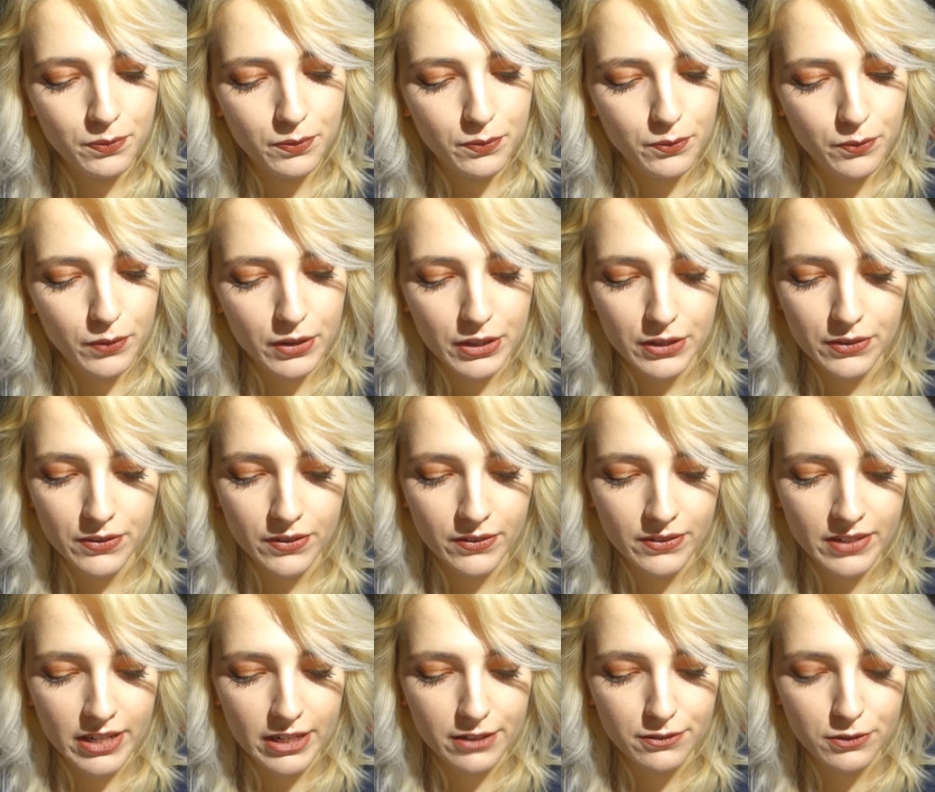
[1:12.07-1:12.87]
where you
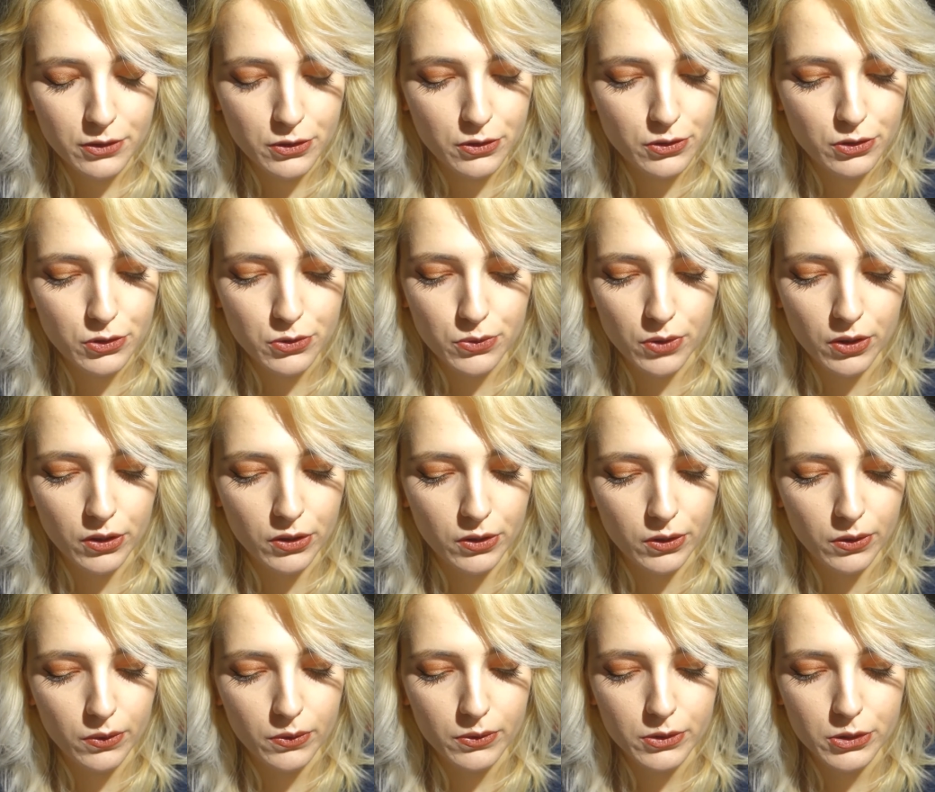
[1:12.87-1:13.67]
don't have to
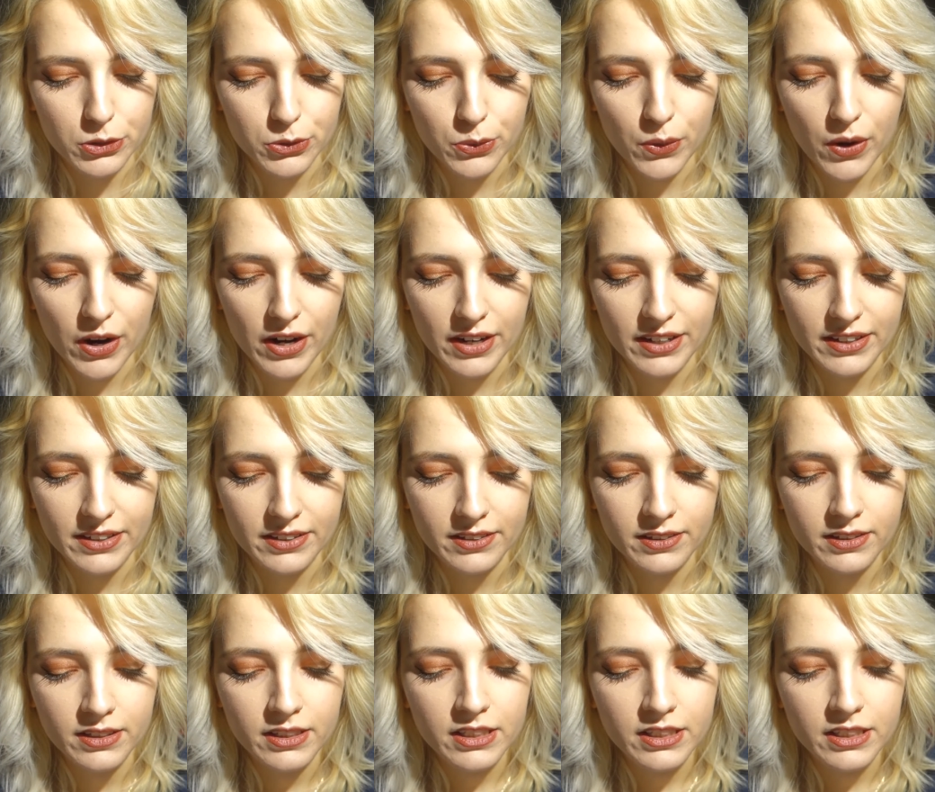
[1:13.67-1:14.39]
struggle or try.